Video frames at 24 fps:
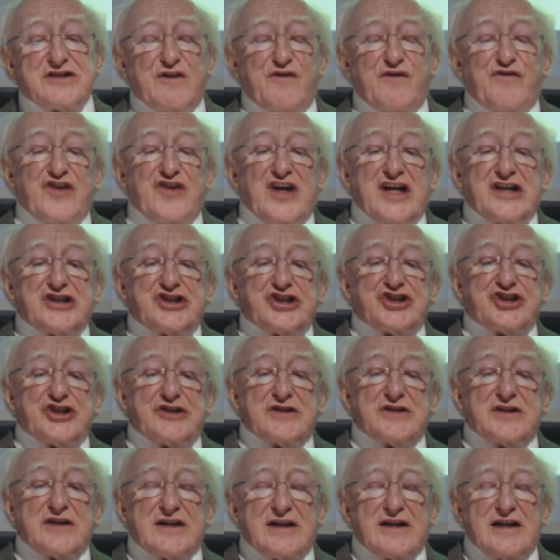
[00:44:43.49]
the Feis
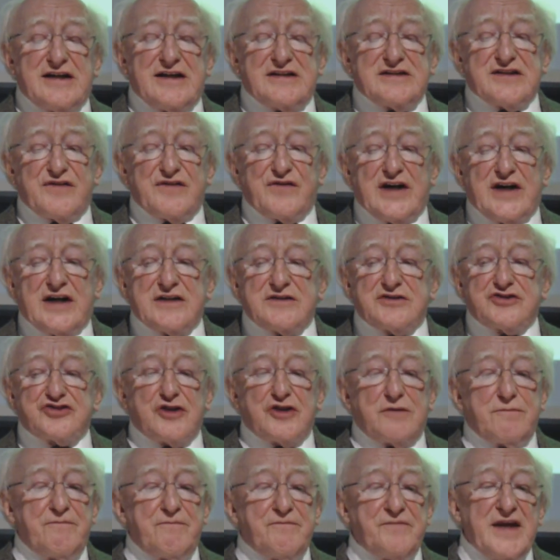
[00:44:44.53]
and the Glens of Antrim.